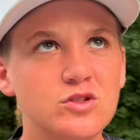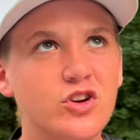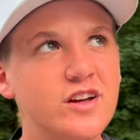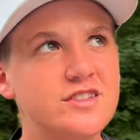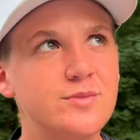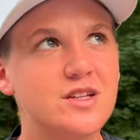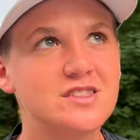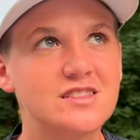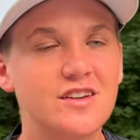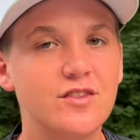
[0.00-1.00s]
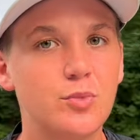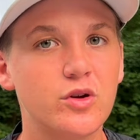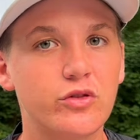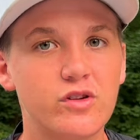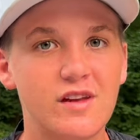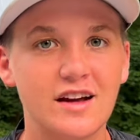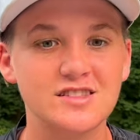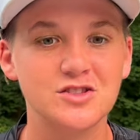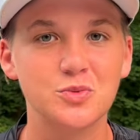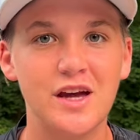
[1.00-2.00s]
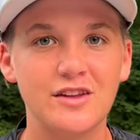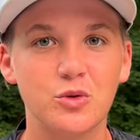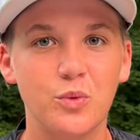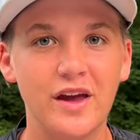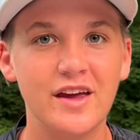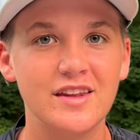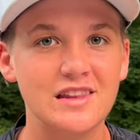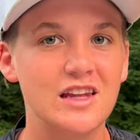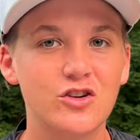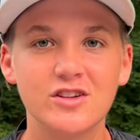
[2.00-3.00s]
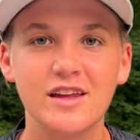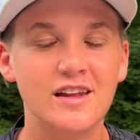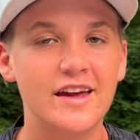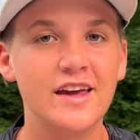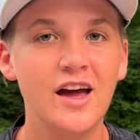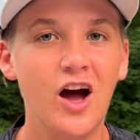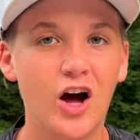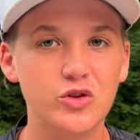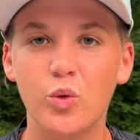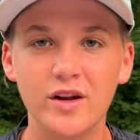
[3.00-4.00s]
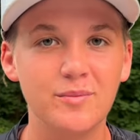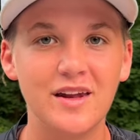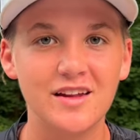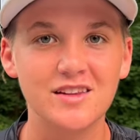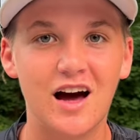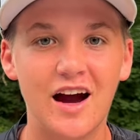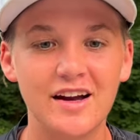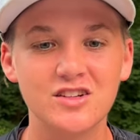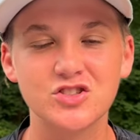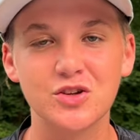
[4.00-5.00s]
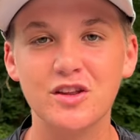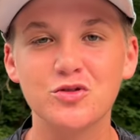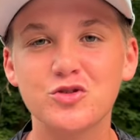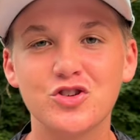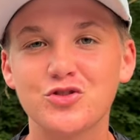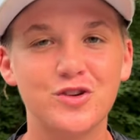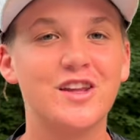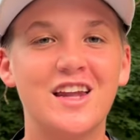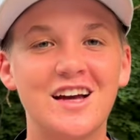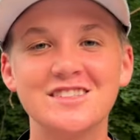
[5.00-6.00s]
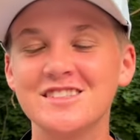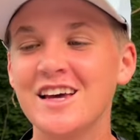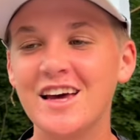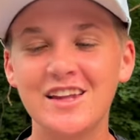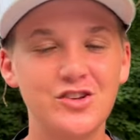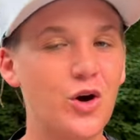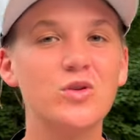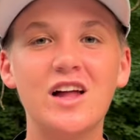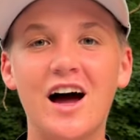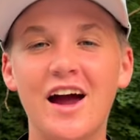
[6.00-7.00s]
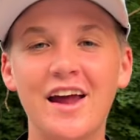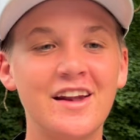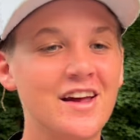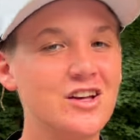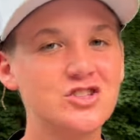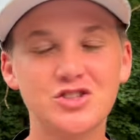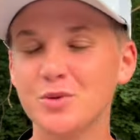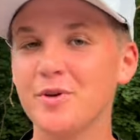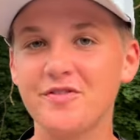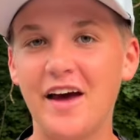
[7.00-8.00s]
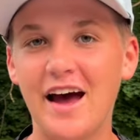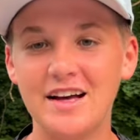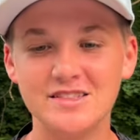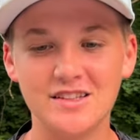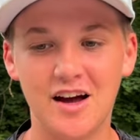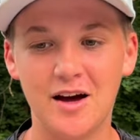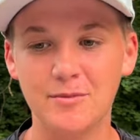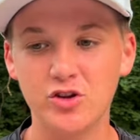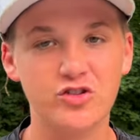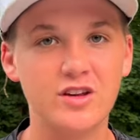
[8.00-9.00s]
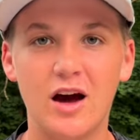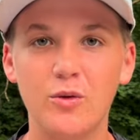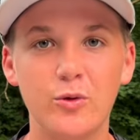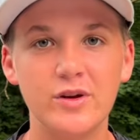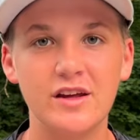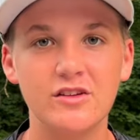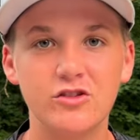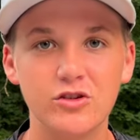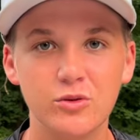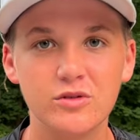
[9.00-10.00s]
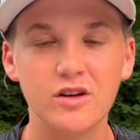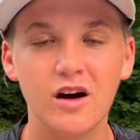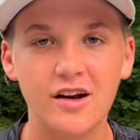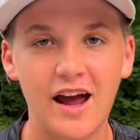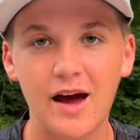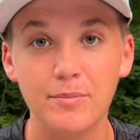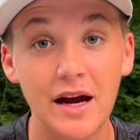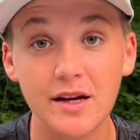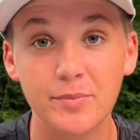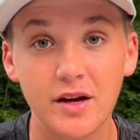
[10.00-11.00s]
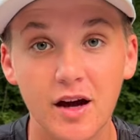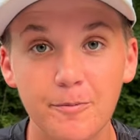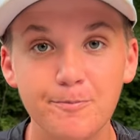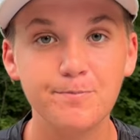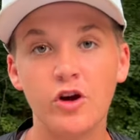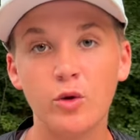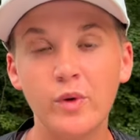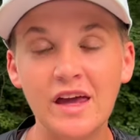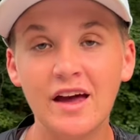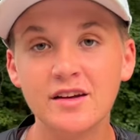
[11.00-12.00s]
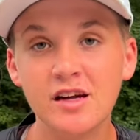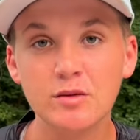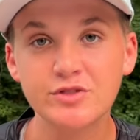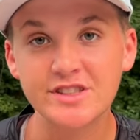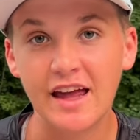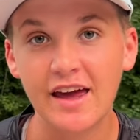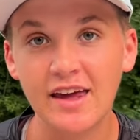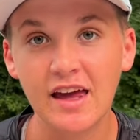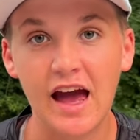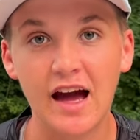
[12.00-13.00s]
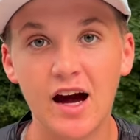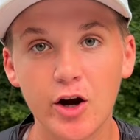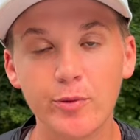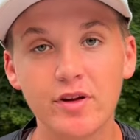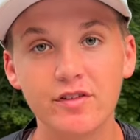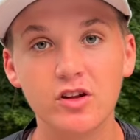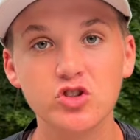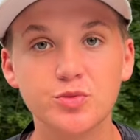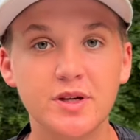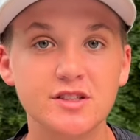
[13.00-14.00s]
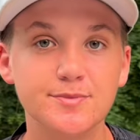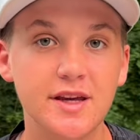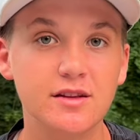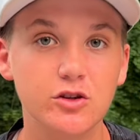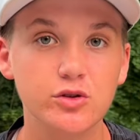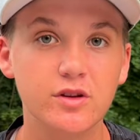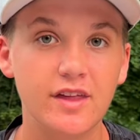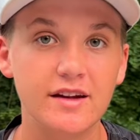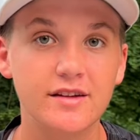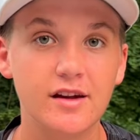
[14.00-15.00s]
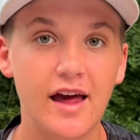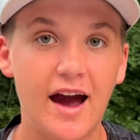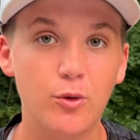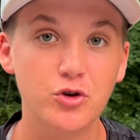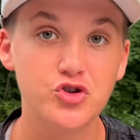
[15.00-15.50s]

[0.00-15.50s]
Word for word: crazy because at 70.3 texas we had to wait in literally like a 20 minute line and so this was just really nice no line super fast um, and just got what we needed to done at packet pickup so we ended up staying at Ironman Village because me and Luke then did our